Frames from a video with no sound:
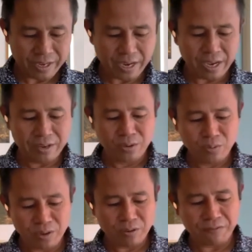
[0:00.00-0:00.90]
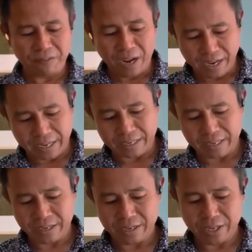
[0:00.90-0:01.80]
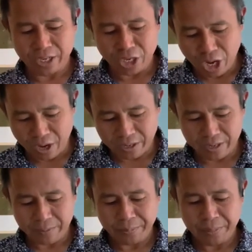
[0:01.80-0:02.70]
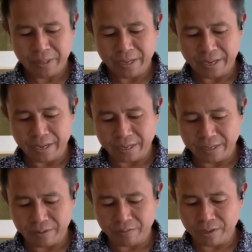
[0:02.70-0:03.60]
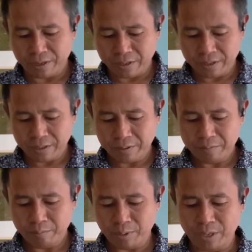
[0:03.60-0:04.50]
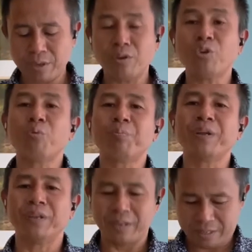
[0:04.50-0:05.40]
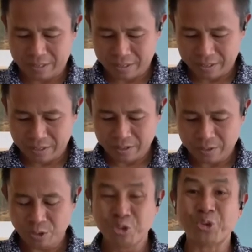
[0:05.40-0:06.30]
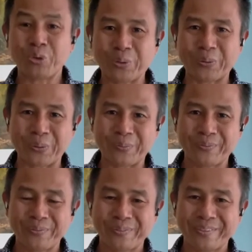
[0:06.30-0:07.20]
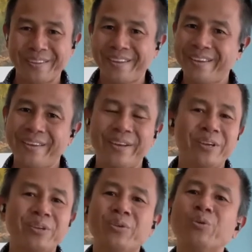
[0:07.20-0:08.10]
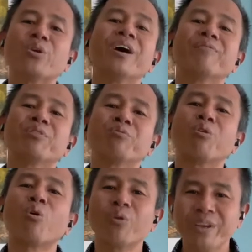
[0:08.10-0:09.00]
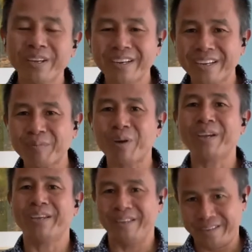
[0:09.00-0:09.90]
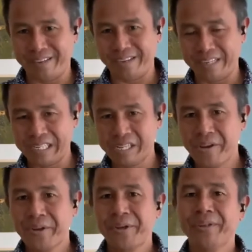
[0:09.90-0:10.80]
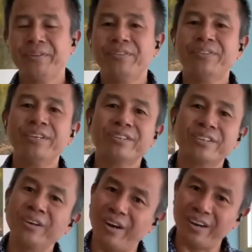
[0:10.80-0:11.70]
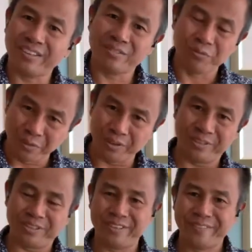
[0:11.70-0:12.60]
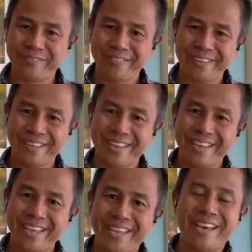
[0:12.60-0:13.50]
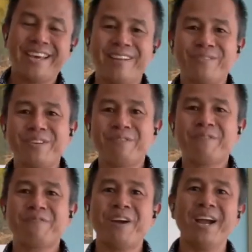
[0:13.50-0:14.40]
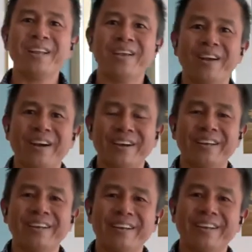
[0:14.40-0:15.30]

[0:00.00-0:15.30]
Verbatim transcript: and you will find. Knock, and it will be open to you. You don't have to worry about anything. Seek God first. And after you find God,